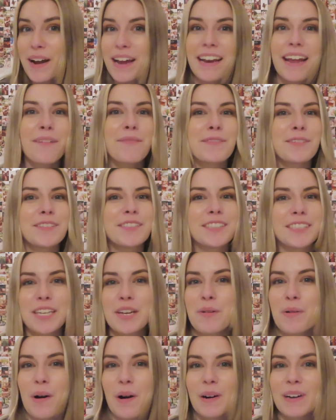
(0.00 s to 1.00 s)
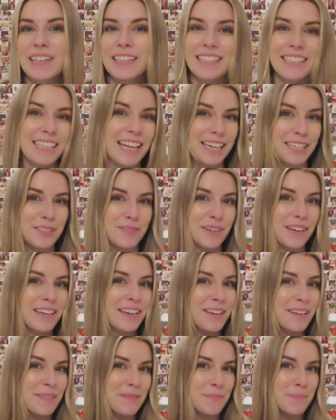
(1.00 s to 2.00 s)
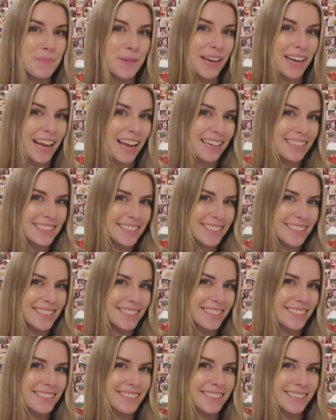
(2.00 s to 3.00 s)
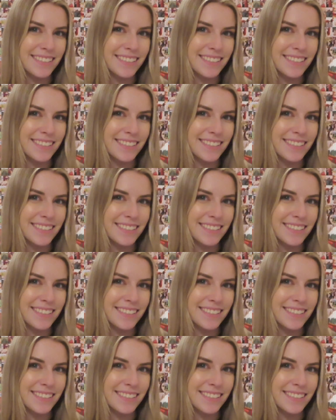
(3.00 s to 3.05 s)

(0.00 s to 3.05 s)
and I will see you all in the next one. Bye, guys.